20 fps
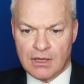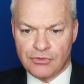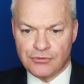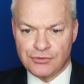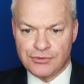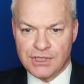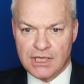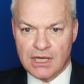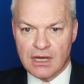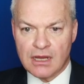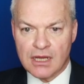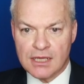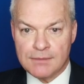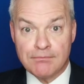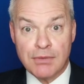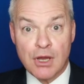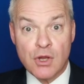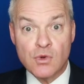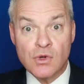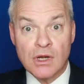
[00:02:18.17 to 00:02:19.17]
Through the eye,
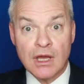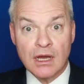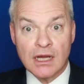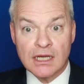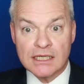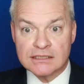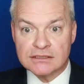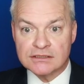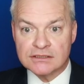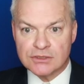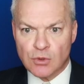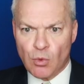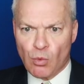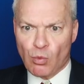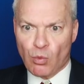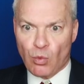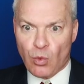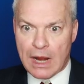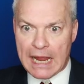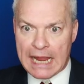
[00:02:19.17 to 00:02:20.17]
bowlines.
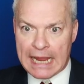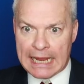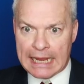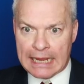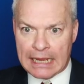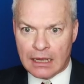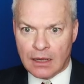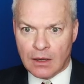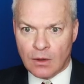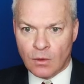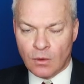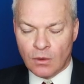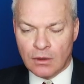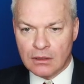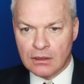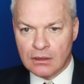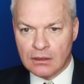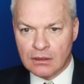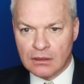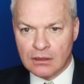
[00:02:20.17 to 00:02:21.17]
Wow!
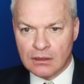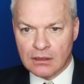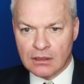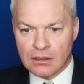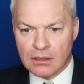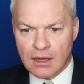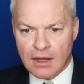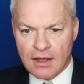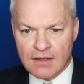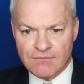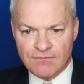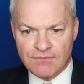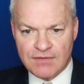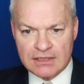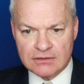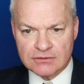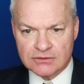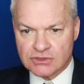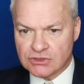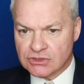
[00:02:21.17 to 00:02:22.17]
I
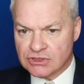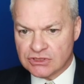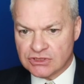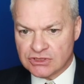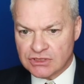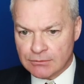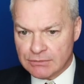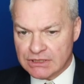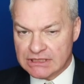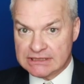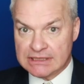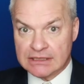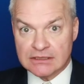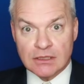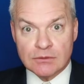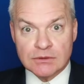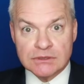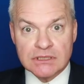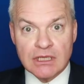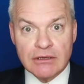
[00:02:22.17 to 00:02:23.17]
felt to some extent
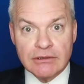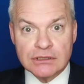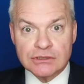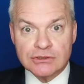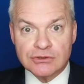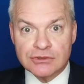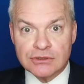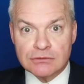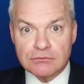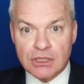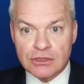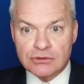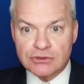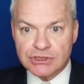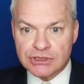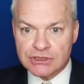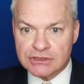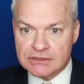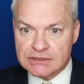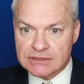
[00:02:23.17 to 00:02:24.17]
I was going through the
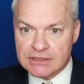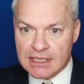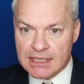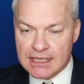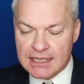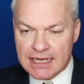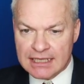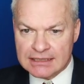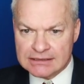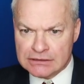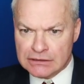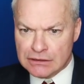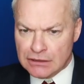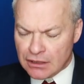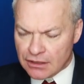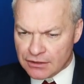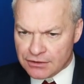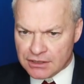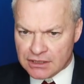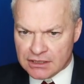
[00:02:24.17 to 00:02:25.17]
motions there as
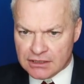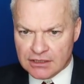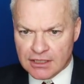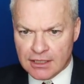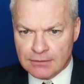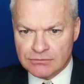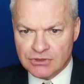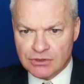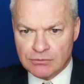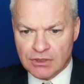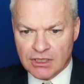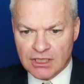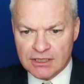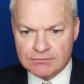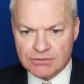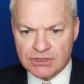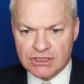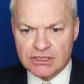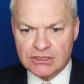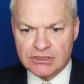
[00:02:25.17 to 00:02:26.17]
nothing had come to
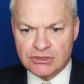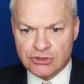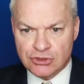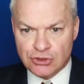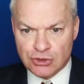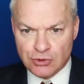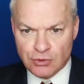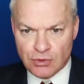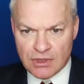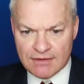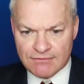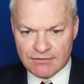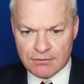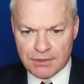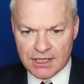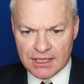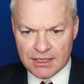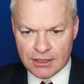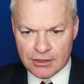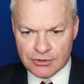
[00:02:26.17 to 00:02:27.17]
mind, but I do have a
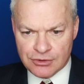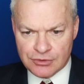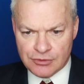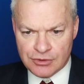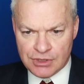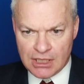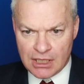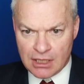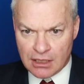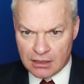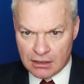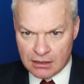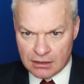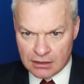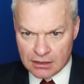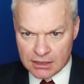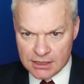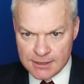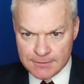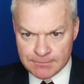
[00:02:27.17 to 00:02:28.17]
bingo through the
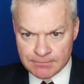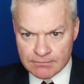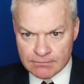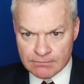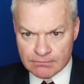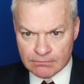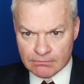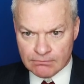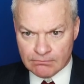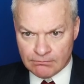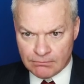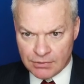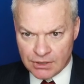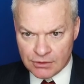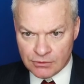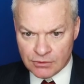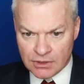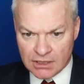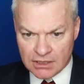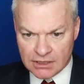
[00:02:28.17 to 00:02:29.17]
eye.
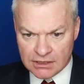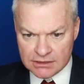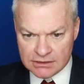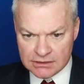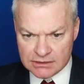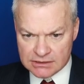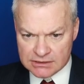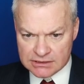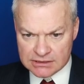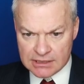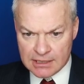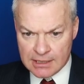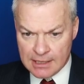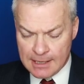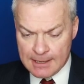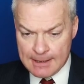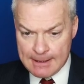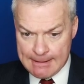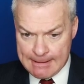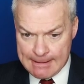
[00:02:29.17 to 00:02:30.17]
Bowlines.
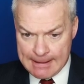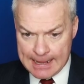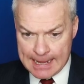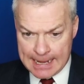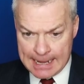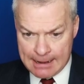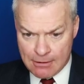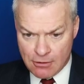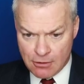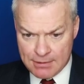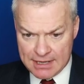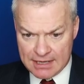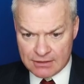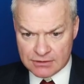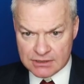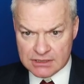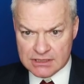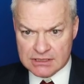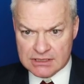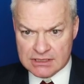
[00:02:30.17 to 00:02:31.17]
How
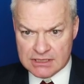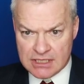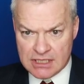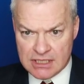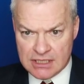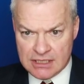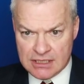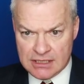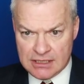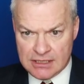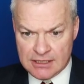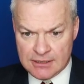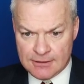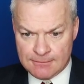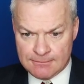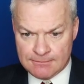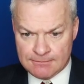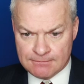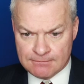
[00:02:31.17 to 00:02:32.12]
about the T?